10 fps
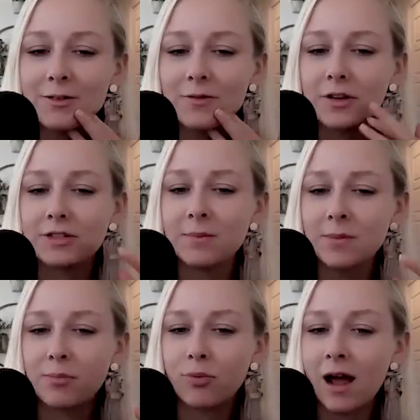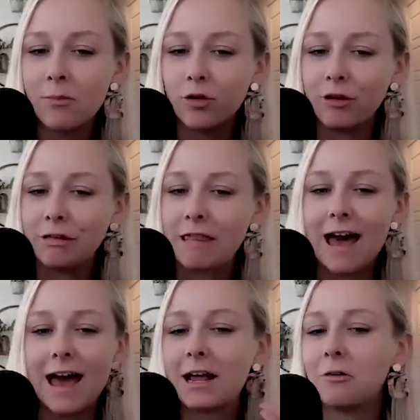don't, there's something primal in
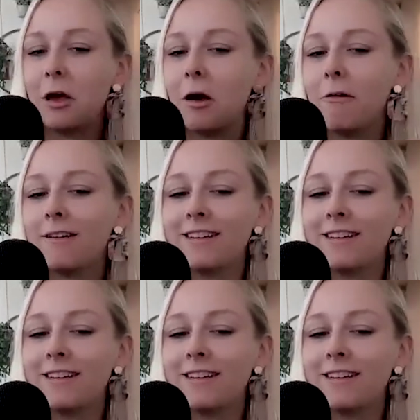that. I don't know.